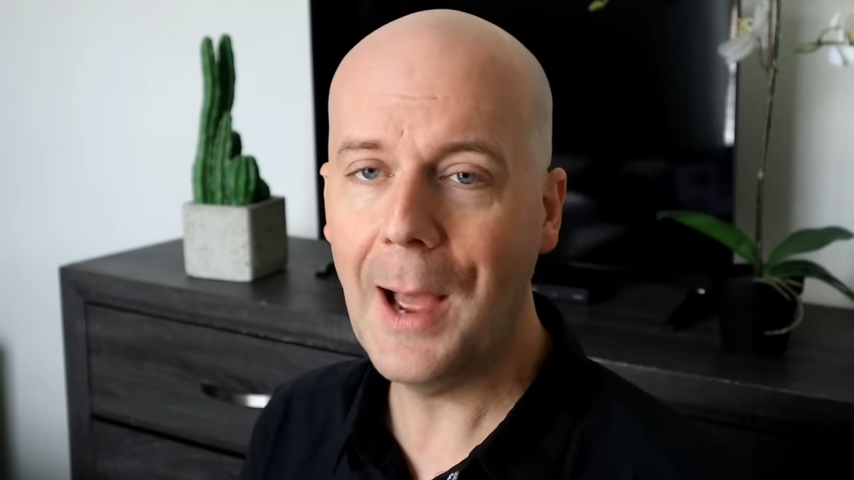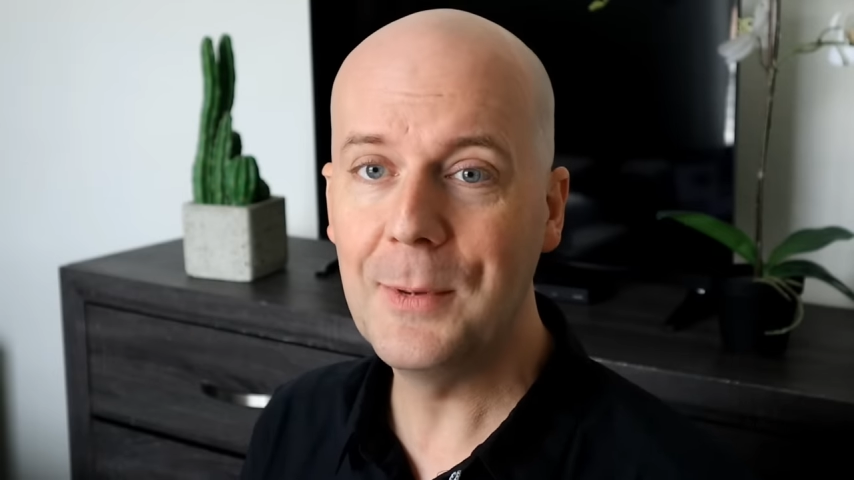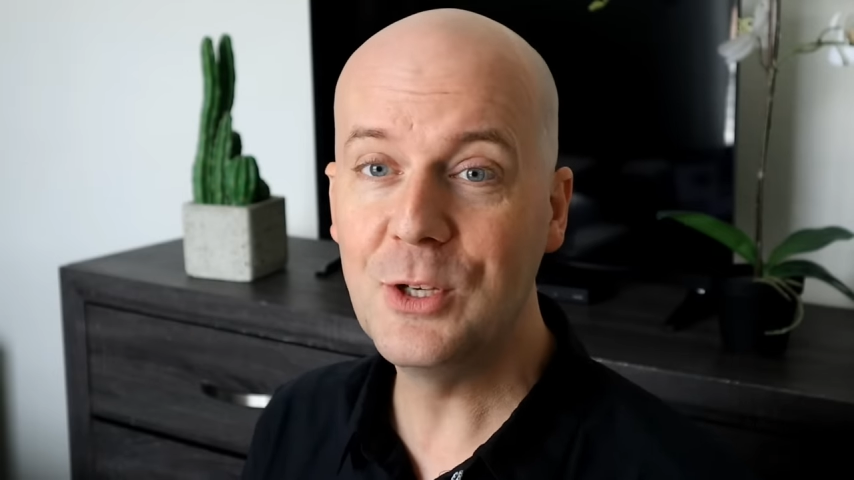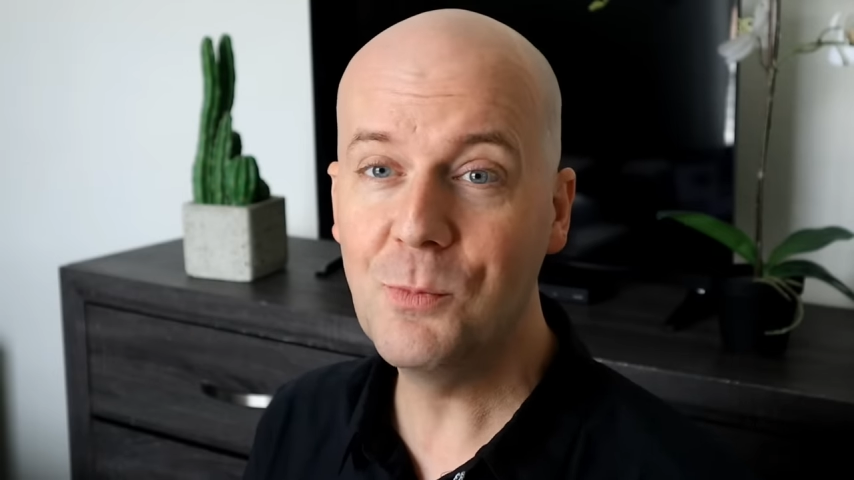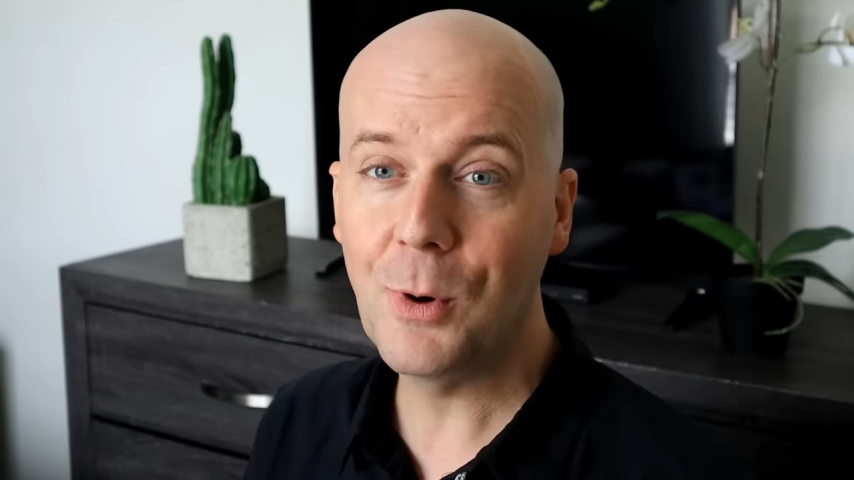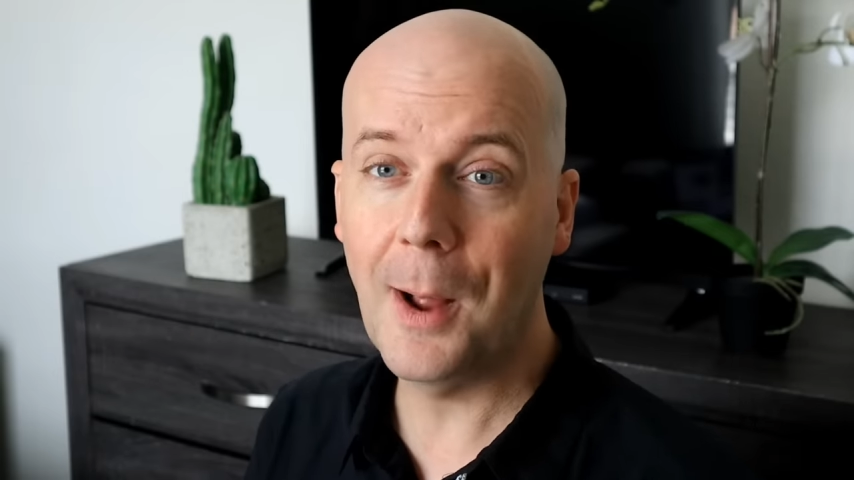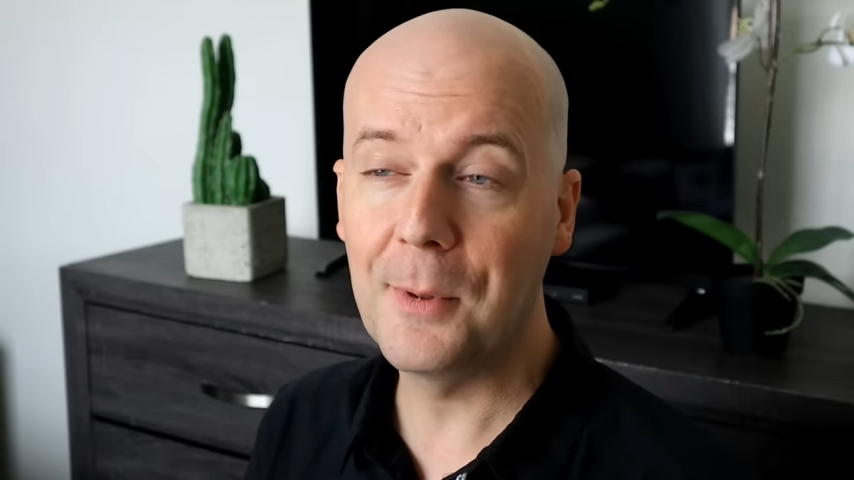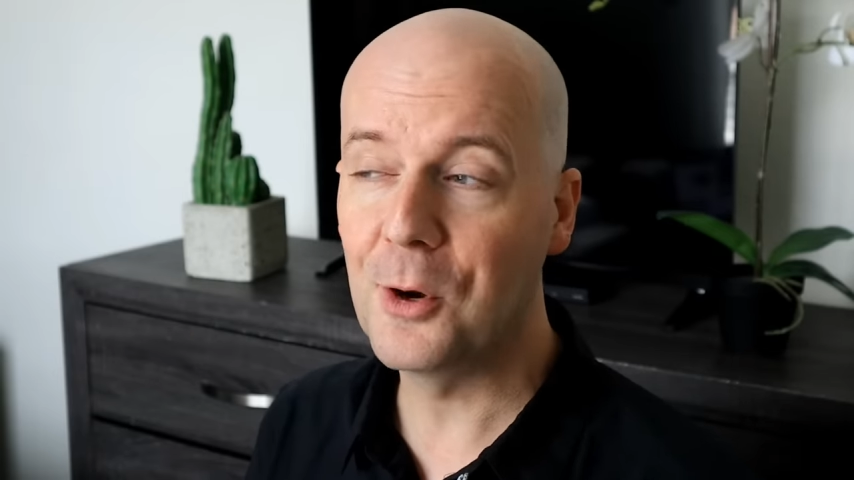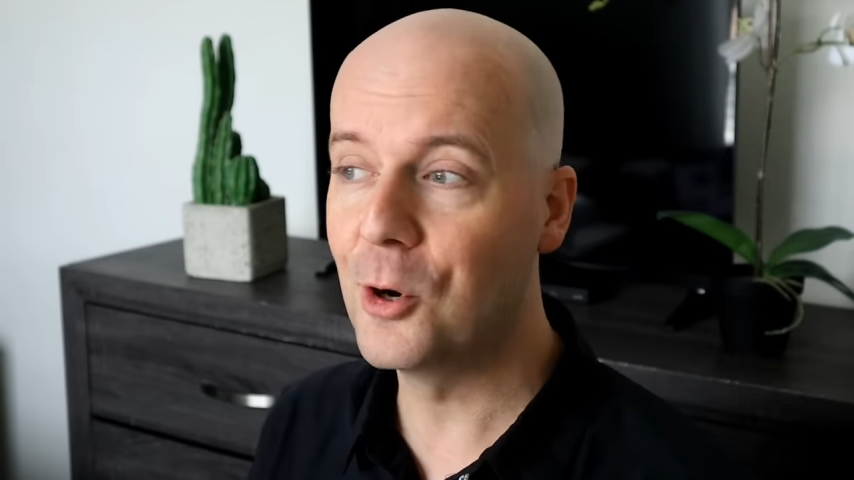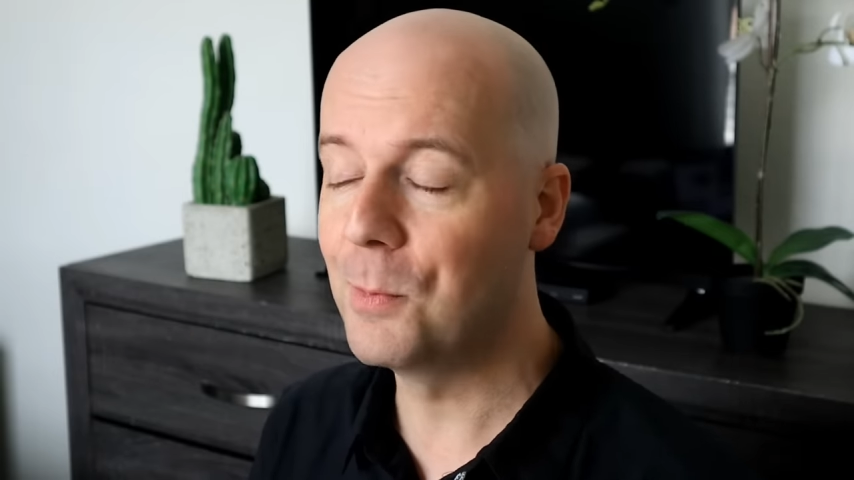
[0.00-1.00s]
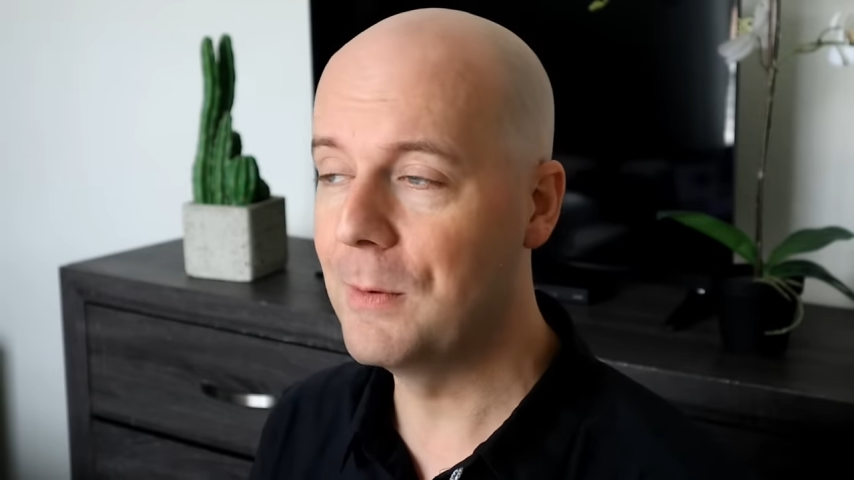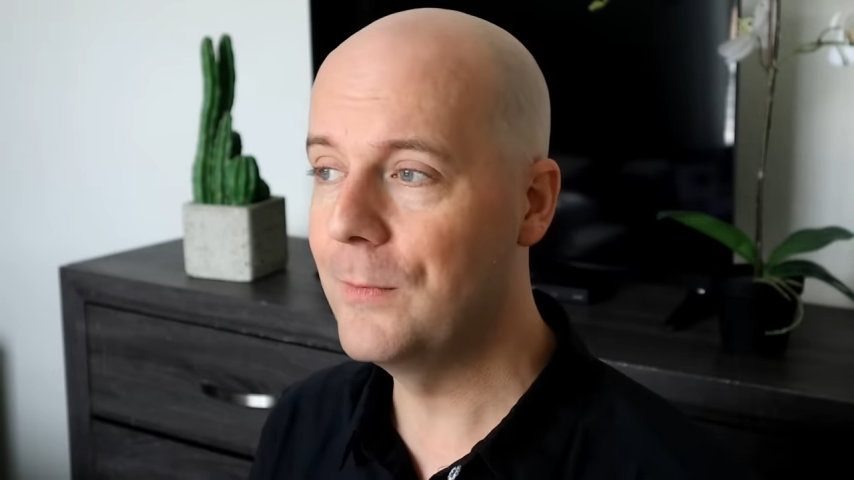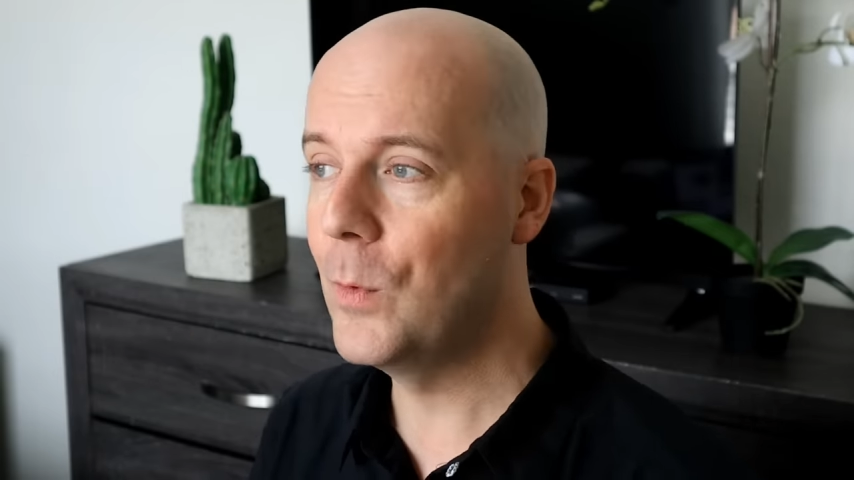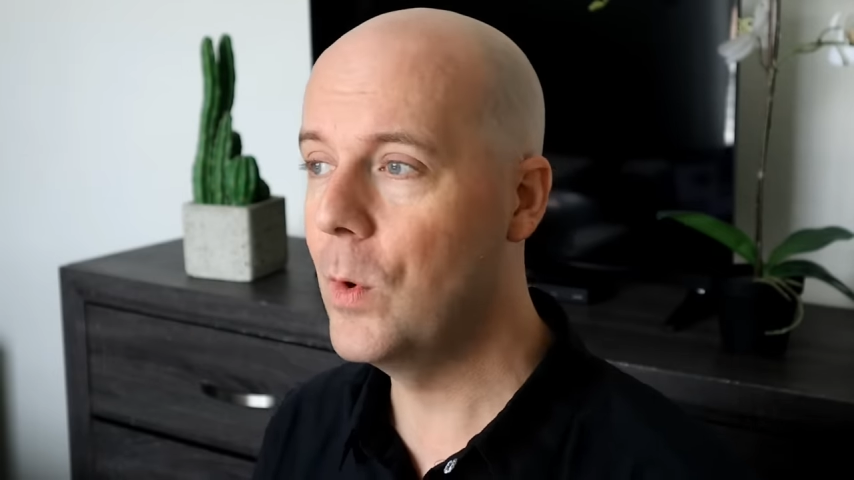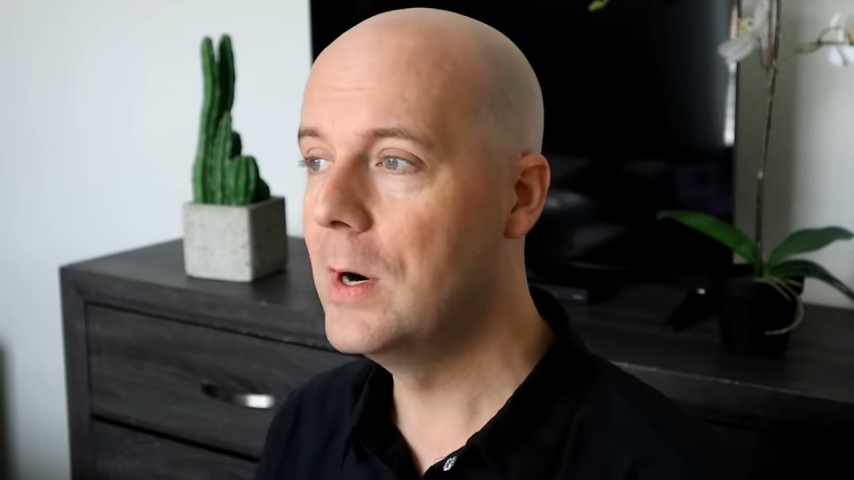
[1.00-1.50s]
comments you probably heard
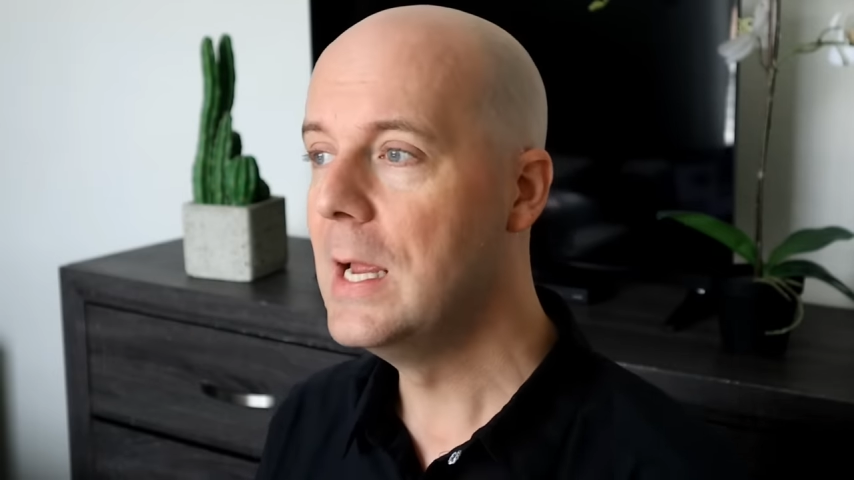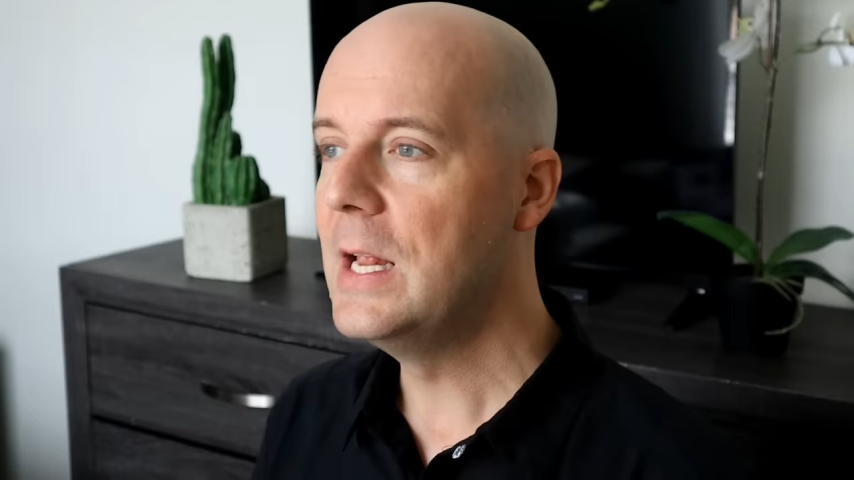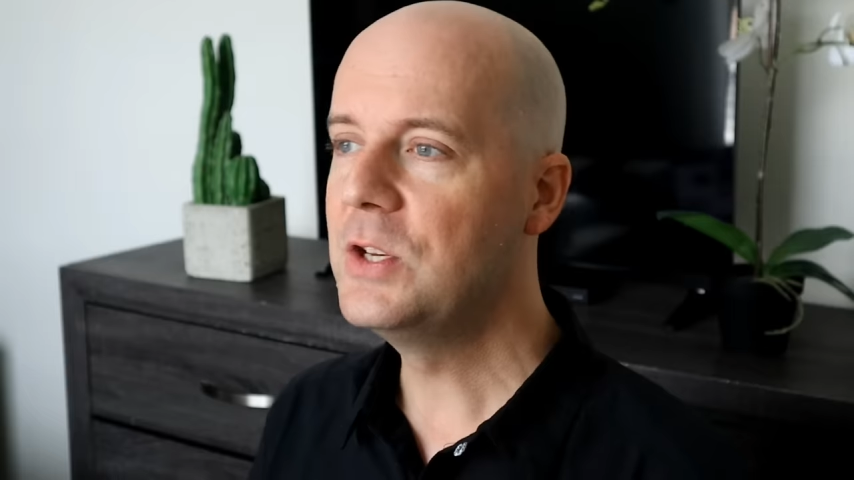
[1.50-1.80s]
before.